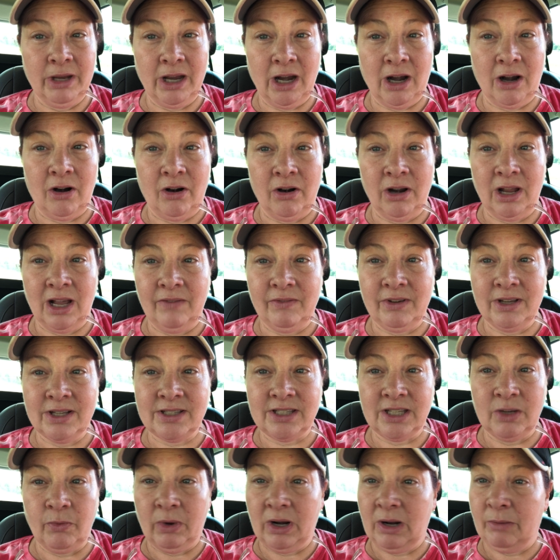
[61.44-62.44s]
be hard,
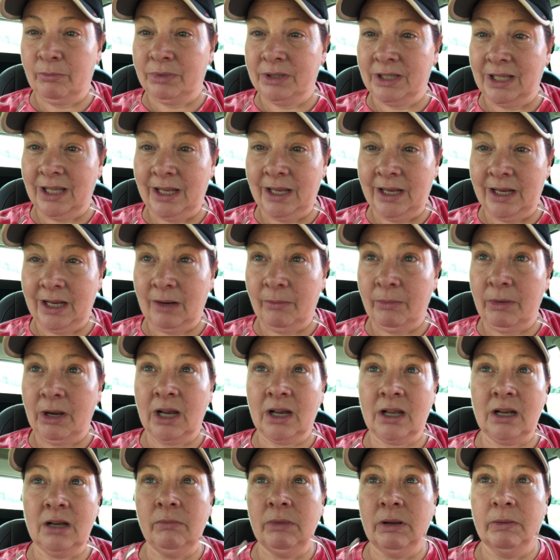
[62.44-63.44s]
obviously, when I'm playing. I'm
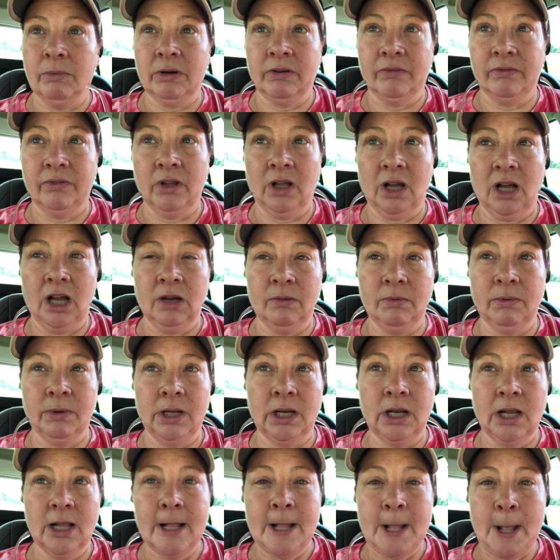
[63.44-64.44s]
not going to be able to vlog,
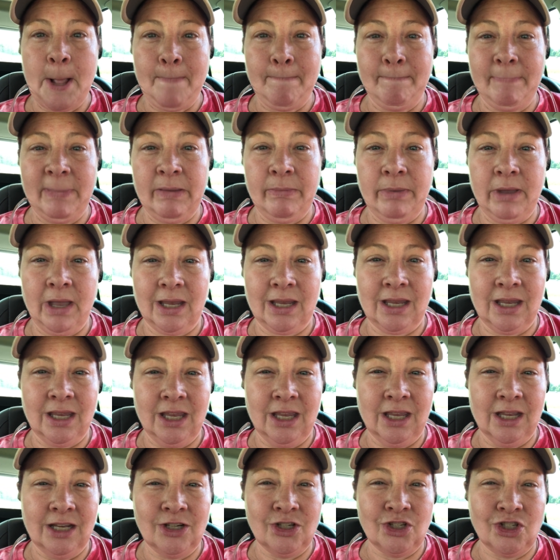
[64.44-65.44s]
but maybe I can
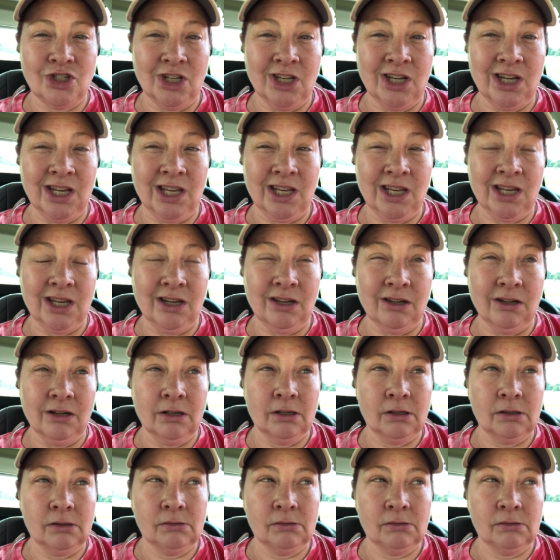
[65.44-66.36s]
get Janine